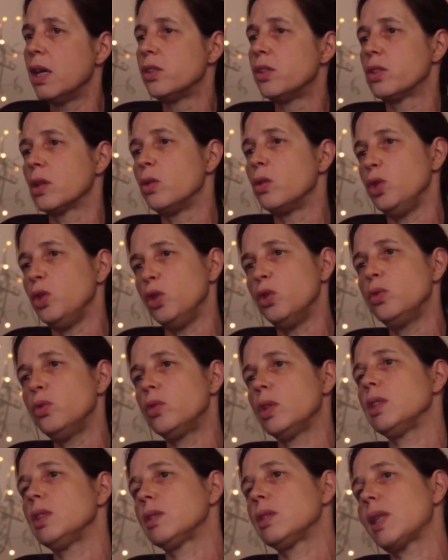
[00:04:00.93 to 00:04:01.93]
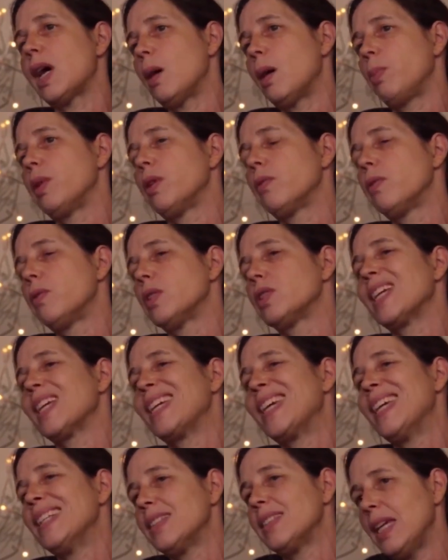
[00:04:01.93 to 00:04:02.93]
So using stop and frisk
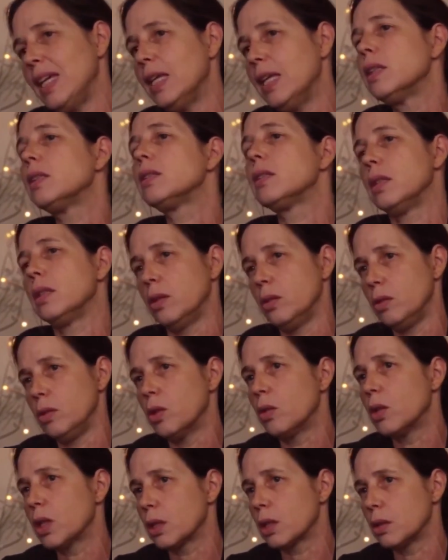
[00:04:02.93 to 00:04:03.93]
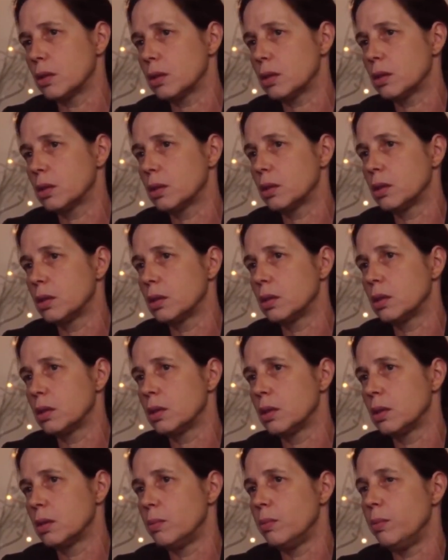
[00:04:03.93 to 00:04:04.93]
against innocent New Yorkers
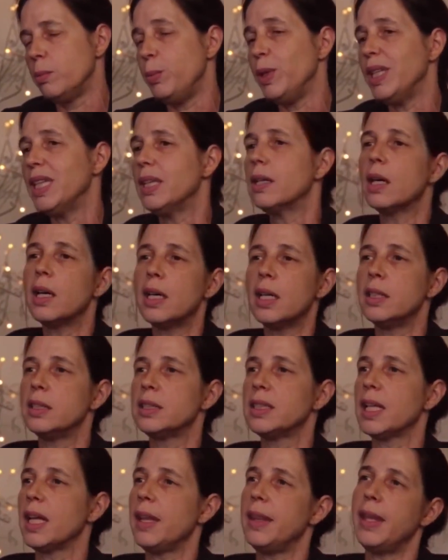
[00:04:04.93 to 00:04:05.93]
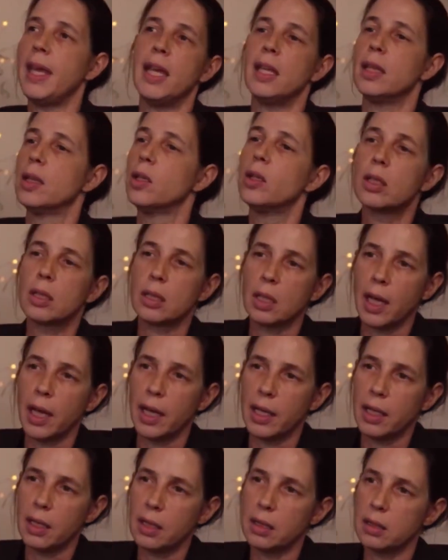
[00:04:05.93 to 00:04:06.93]
because they look
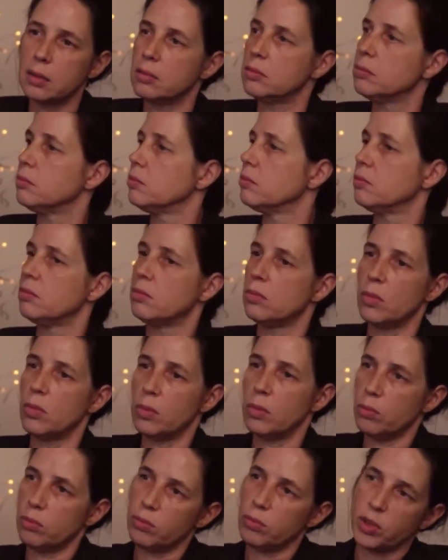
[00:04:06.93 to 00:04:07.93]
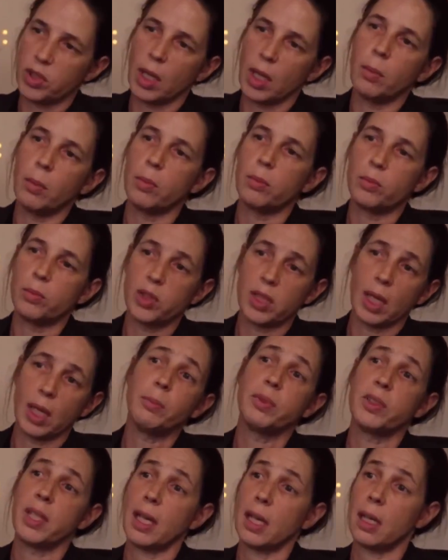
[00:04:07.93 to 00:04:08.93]
like some
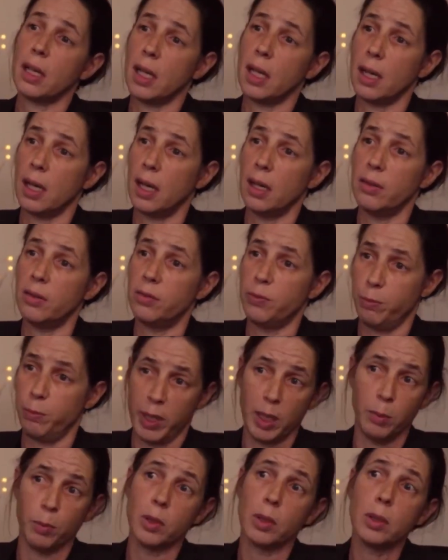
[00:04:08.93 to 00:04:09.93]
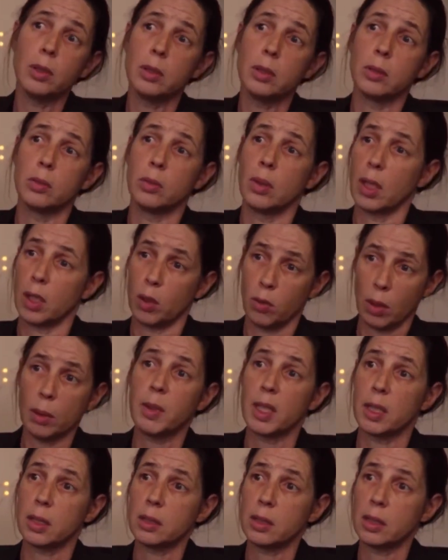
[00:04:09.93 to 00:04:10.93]
subset of people who are
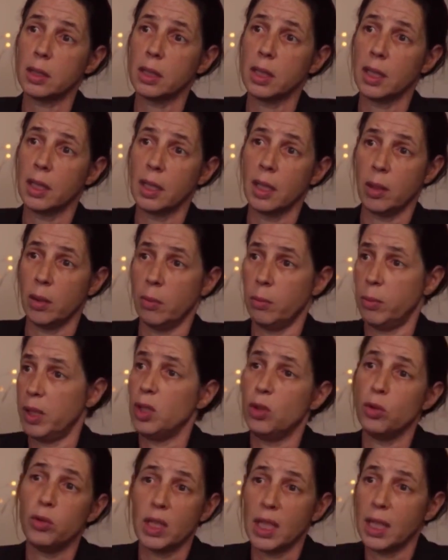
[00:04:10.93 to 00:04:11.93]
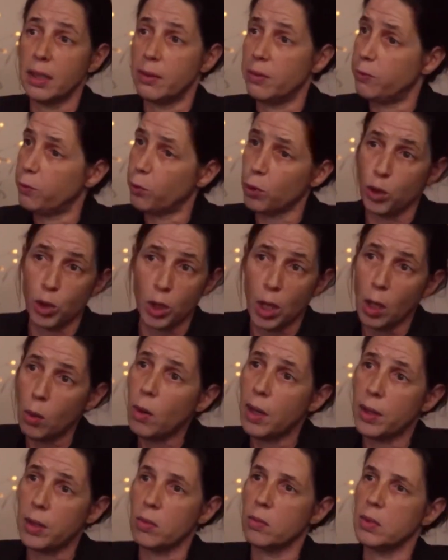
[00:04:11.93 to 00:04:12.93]
criminals, but using it for
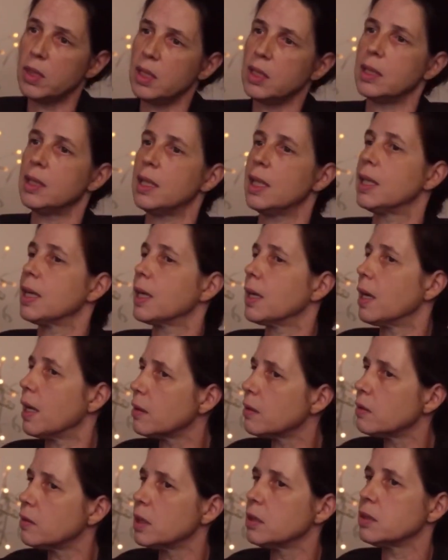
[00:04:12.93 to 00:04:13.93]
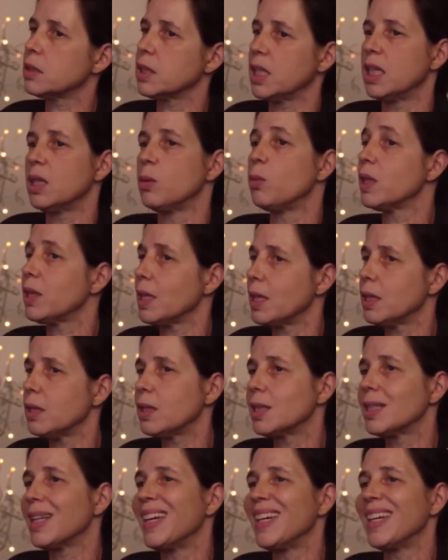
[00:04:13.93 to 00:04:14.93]
no other reason than the color of their skin and what they
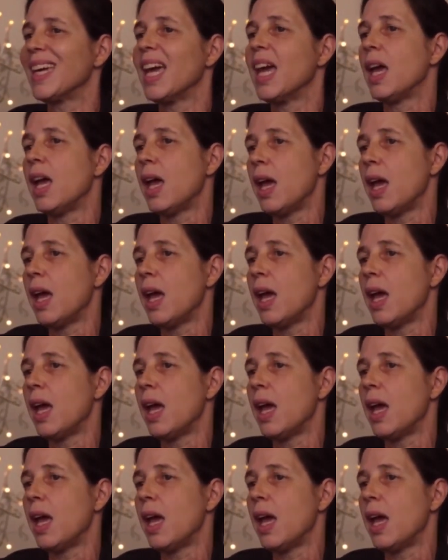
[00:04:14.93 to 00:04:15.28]
look like,